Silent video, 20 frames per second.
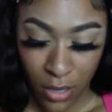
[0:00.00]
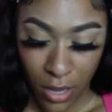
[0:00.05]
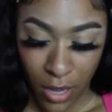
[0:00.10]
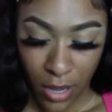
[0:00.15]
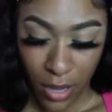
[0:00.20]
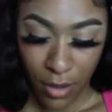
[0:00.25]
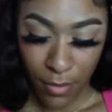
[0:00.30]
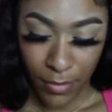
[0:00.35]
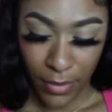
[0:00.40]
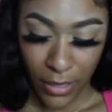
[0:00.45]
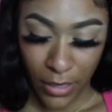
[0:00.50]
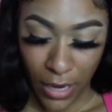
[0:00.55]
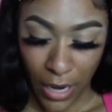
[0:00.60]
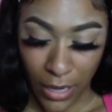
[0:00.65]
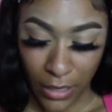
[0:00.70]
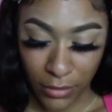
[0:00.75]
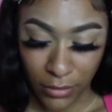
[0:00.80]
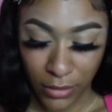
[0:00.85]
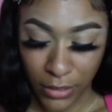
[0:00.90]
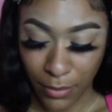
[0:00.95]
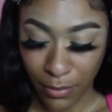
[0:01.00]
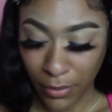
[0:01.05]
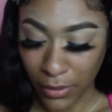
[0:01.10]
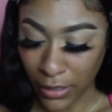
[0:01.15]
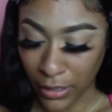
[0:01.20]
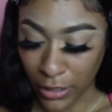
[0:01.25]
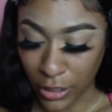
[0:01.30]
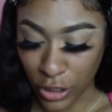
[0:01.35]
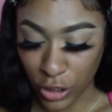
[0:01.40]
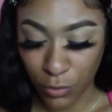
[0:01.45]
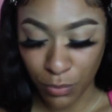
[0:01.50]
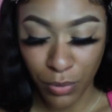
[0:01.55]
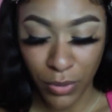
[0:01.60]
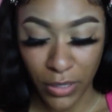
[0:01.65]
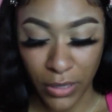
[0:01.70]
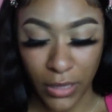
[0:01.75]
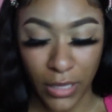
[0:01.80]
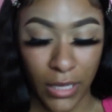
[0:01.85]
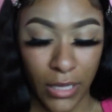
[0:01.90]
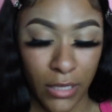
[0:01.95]
And I typically just
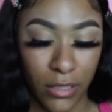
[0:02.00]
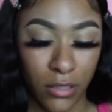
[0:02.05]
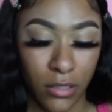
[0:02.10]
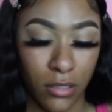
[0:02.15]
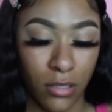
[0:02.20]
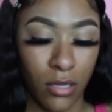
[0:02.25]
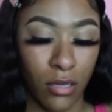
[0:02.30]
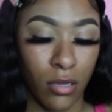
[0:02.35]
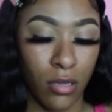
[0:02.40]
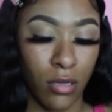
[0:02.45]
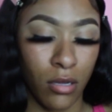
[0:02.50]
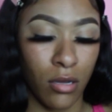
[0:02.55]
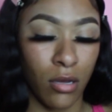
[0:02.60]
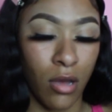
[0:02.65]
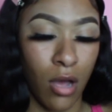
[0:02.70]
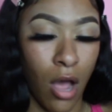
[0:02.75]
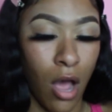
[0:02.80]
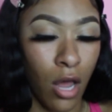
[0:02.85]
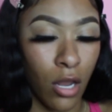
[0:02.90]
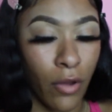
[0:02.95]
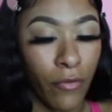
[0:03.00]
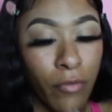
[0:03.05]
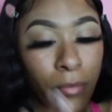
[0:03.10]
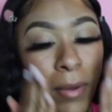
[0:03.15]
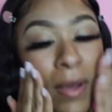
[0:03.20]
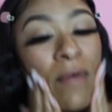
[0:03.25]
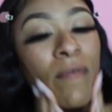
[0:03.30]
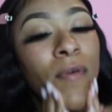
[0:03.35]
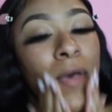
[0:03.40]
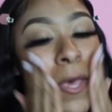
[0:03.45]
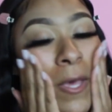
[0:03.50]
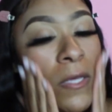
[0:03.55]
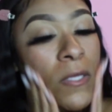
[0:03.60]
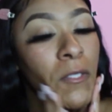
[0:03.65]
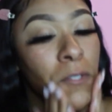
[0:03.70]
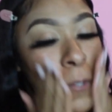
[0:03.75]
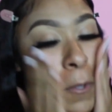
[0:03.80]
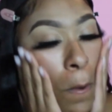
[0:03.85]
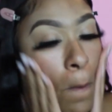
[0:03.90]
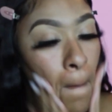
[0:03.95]
put this all over my
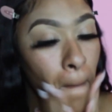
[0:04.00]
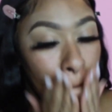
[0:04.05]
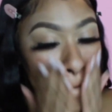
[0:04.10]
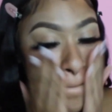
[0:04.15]
face.